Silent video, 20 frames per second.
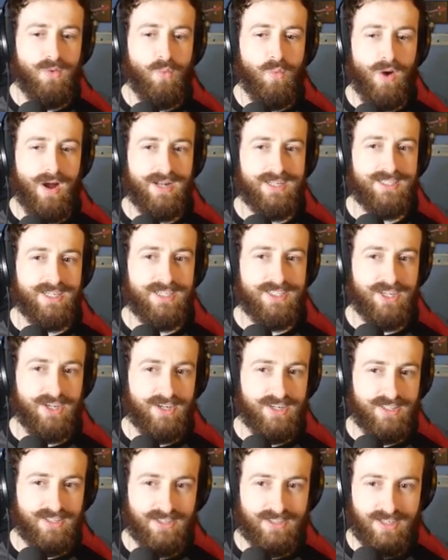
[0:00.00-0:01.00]
why does that
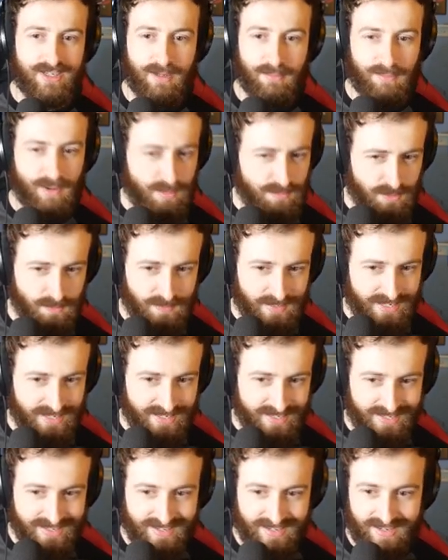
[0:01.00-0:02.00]
Jellion look like a
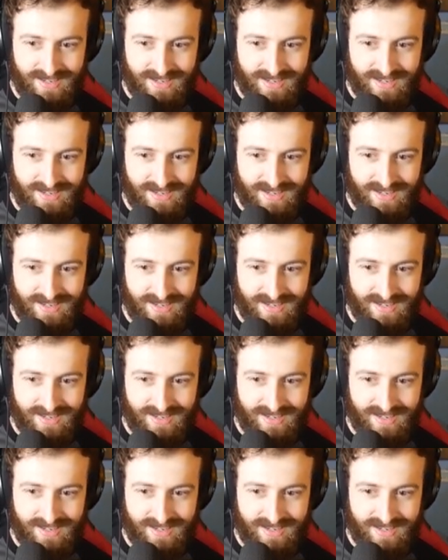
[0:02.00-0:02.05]
bumblebee?